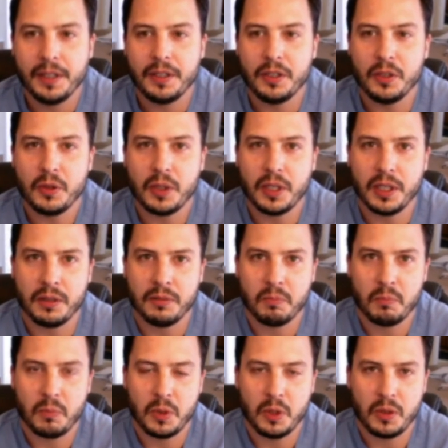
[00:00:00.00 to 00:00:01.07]
You can
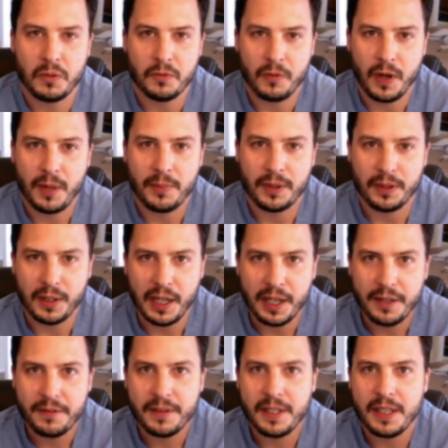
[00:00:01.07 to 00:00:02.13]
farm a lot
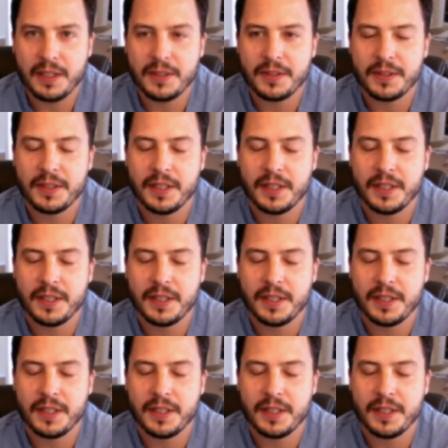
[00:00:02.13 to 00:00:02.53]
of these,